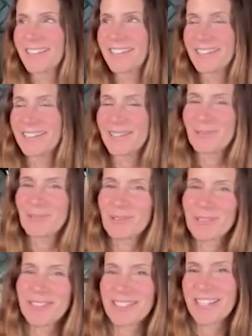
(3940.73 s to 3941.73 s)
We'll
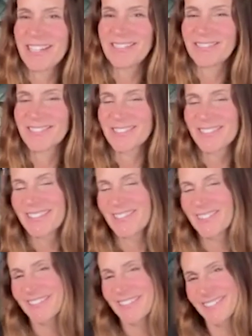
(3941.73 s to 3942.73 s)
see. We'll see
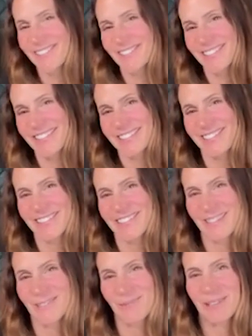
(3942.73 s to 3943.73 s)
what it turns
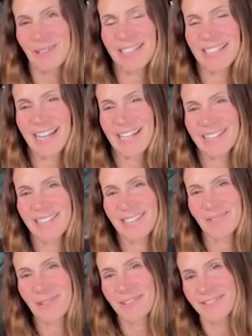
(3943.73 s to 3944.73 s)
out to be in the end.
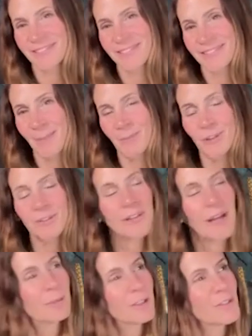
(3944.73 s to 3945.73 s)
But I'm good.
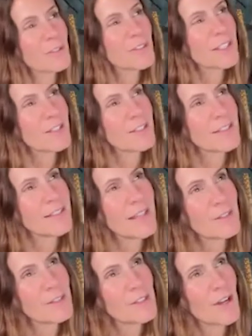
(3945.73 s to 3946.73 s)
I'm a good
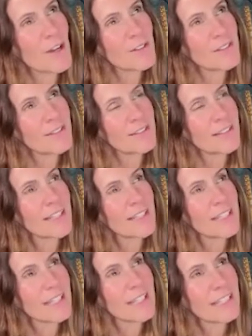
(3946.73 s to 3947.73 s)
6-7 songs
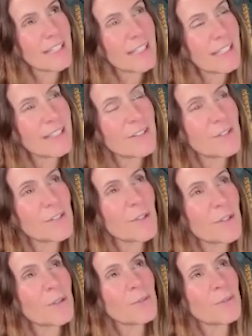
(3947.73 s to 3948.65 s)
in. So